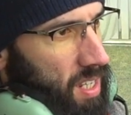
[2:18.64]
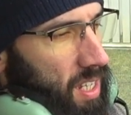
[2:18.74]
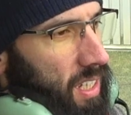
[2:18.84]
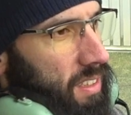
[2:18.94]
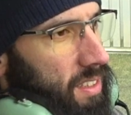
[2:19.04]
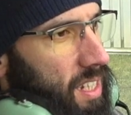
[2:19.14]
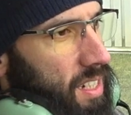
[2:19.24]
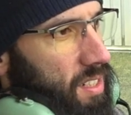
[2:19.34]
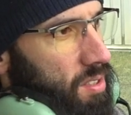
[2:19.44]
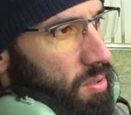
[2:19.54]
and
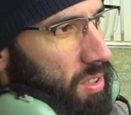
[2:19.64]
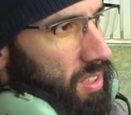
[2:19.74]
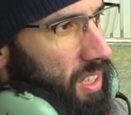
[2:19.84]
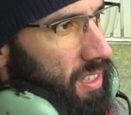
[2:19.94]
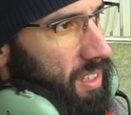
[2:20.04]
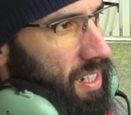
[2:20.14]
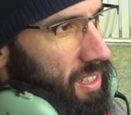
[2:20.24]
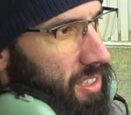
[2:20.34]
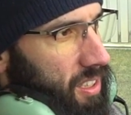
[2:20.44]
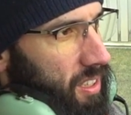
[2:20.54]
then you can get
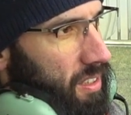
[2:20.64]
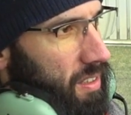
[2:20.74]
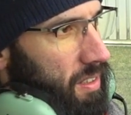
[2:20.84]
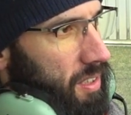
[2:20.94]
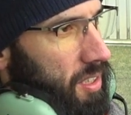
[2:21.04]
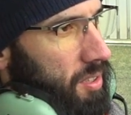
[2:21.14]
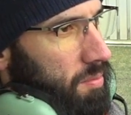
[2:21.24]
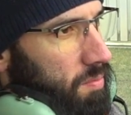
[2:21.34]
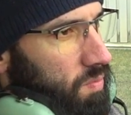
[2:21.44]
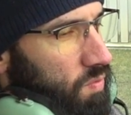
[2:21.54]
icing.
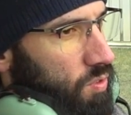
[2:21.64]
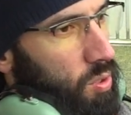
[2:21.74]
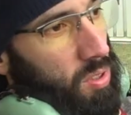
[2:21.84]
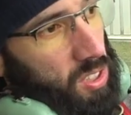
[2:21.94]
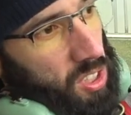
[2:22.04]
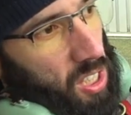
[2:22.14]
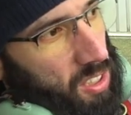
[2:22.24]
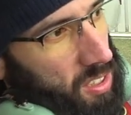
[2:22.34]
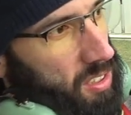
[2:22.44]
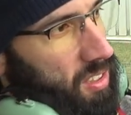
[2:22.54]
Fuel
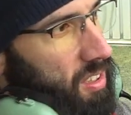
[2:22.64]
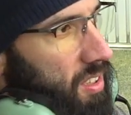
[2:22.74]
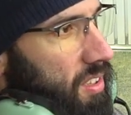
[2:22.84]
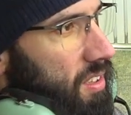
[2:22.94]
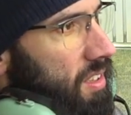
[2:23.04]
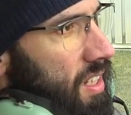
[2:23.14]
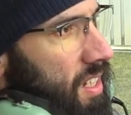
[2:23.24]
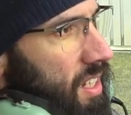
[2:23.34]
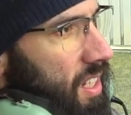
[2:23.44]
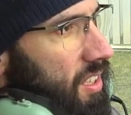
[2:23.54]
injected
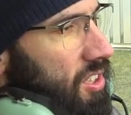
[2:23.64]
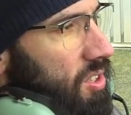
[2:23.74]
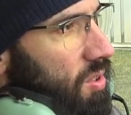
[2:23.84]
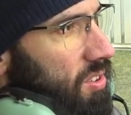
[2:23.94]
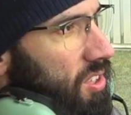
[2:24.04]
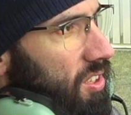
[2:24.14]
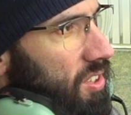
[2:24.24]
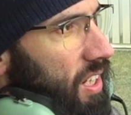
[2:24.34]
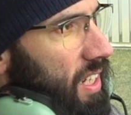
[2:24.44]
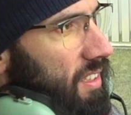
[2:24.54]
engine, on the
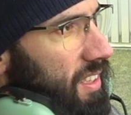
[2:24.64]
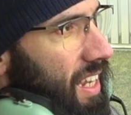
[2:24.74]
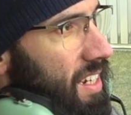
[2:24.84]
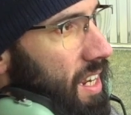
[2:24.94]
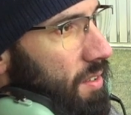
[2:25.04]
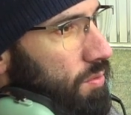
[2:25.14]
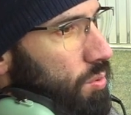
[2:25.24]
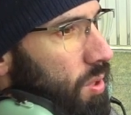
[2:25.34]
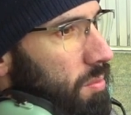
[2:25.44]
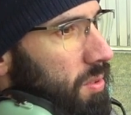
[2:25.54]
other hand, can have
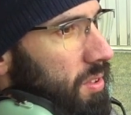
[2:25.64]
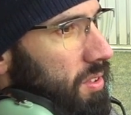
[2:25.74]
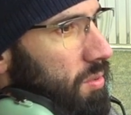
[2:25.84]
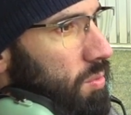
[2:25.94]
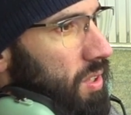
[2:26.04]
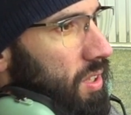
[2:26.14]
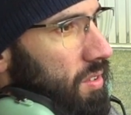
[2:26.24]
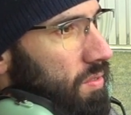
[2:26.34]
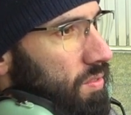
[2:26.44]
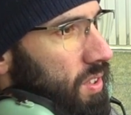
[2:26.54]
trouble
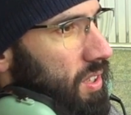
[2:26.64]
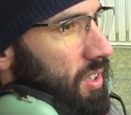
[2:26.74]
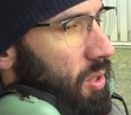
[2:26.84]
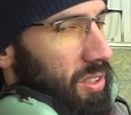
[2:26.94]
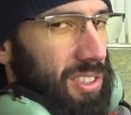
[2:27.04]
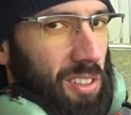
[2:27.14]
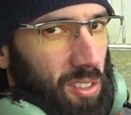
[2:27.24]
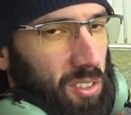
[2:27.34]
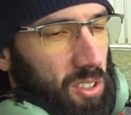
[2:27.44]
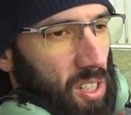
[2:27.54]
with hot
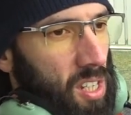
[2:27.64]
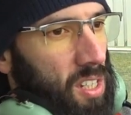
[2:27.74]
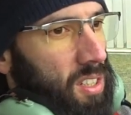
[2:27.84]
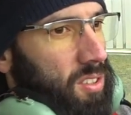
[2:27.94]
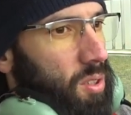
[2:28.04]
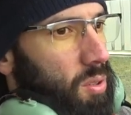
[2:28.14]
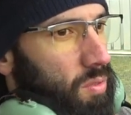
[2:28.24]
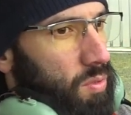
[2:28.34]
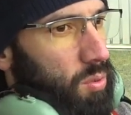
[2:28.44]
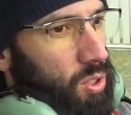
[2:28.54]
starts. So
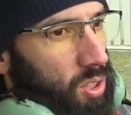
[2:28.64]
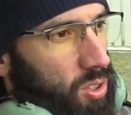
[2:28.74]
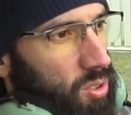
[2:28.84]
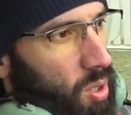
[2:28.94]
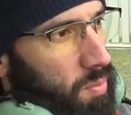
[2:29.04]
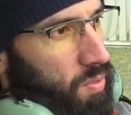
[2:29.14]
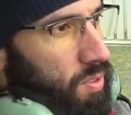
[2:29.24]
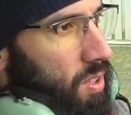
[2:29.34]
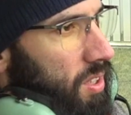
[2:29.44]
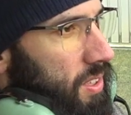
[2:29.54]
if you just stopped
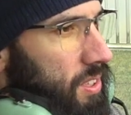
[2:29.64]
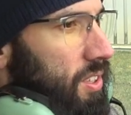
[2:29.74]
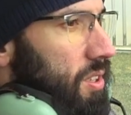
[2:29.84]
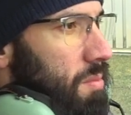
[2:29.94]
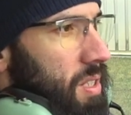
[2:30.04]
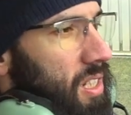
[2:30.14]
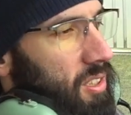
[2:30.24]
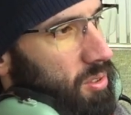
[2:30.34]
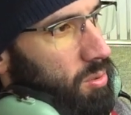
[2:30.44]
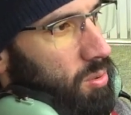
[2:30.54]
for 30
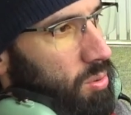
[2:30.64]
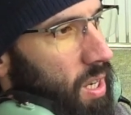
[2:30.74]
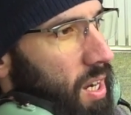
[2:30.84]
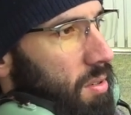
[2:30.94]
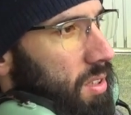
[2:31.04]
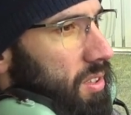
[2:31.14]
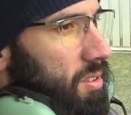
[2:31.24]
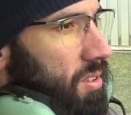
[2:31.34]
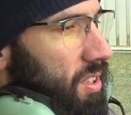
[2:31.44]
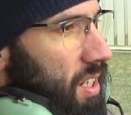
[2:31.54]
minutes to 2 hours,
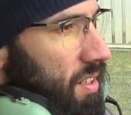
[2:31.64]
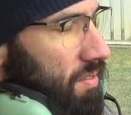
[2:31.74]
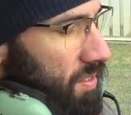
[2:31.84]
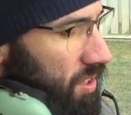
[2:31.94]
you can have